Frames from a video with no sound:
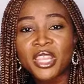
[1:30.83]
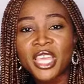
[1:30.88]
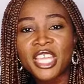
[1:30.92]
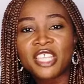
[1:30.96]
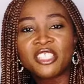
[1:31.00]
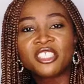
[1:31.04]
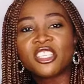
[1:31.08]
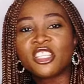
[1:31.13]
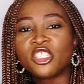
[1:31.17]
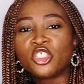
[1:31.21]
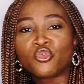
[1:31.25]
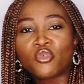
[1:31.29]

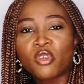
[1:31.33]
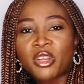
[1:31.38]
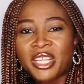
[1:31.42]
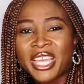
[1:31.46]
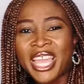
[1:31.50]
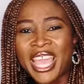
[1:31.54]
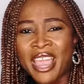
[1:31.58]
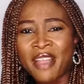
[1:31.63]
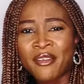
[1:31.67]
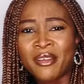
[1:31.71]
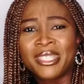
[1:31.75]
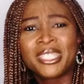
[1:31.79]
interns running
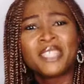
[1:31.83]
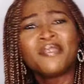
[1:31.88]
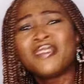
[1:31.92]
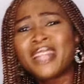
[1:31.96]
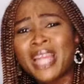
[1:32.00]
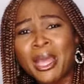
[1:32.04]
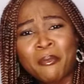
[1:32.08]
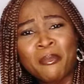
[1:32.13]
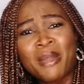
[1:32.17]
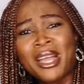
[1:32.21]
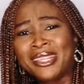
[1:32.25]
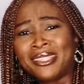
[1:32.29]
errands. Even
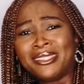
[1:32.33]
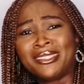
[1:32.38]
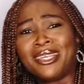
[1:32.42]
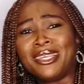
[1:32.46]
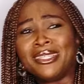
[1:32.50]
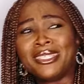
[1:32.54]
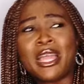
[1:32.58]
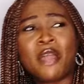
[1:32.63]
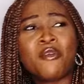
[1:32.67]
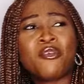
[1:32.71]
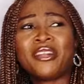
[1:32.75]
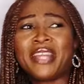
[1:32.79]
at my stage,
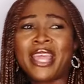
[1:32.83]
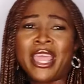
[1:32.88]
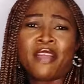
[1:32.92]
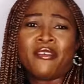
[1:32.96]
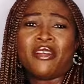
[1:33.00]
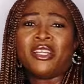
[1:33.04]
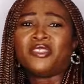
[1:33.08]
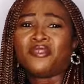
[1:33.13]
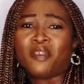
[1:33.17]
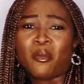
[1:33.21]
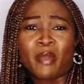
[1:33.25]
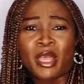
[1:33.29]
I run
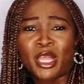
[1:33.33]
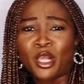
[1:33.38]
errands for my